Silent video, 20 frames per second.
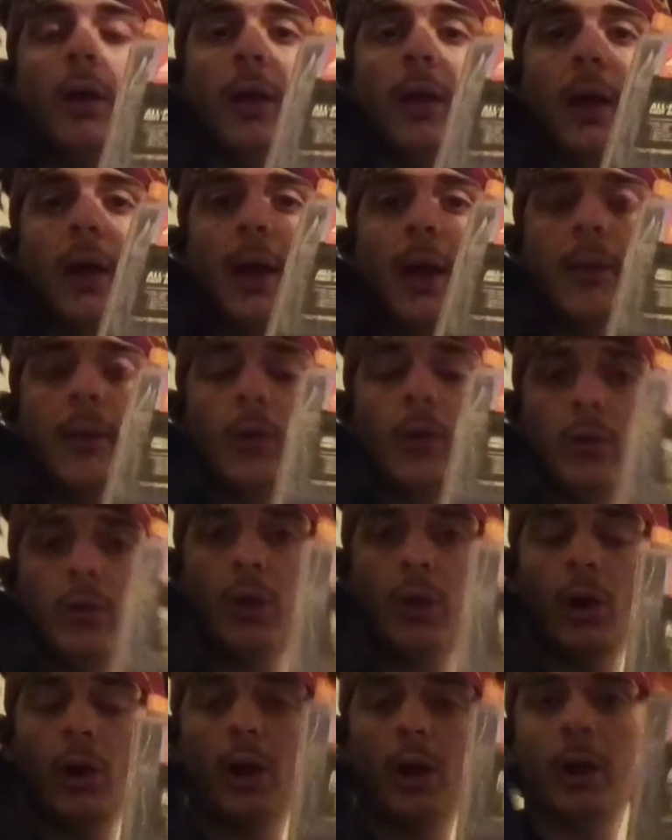I
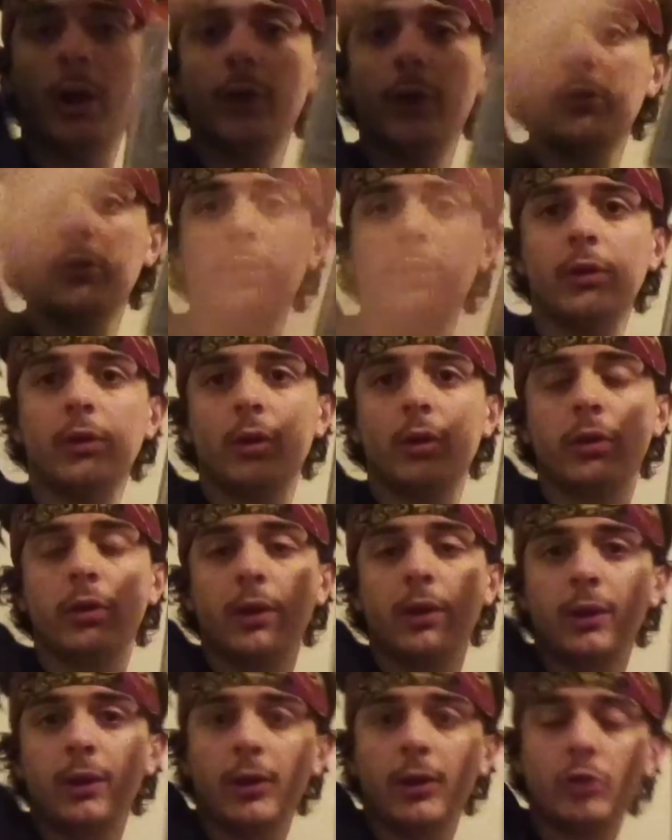honestly don't
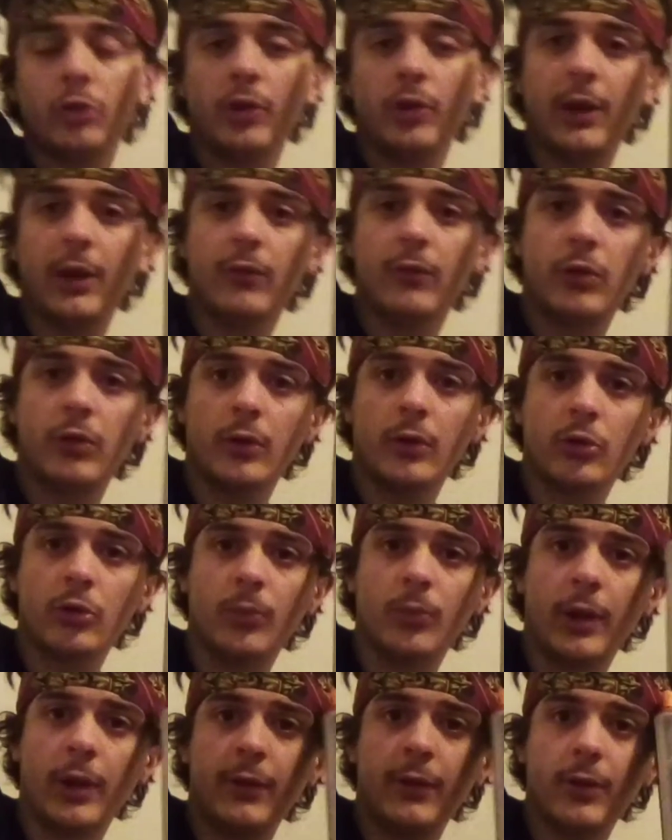think I should have to
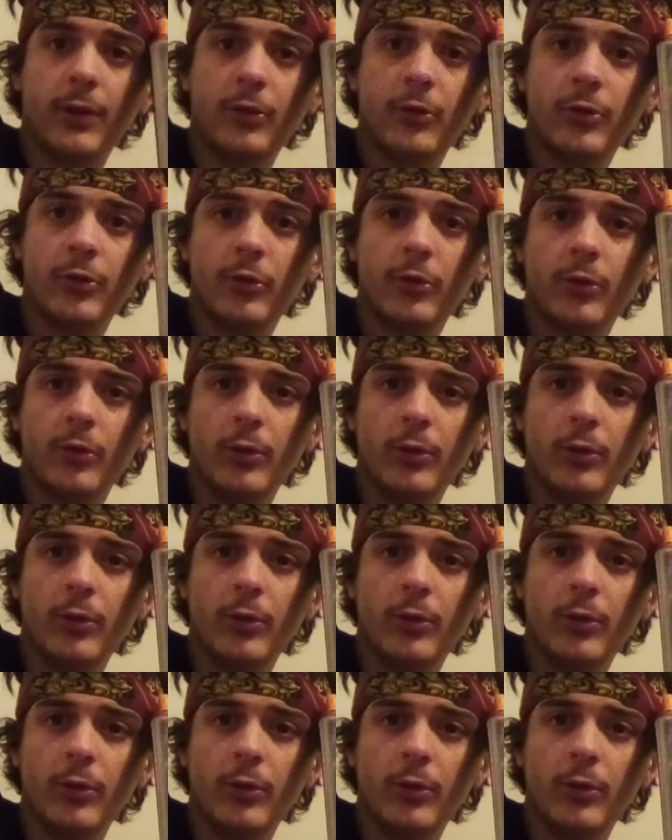explain this.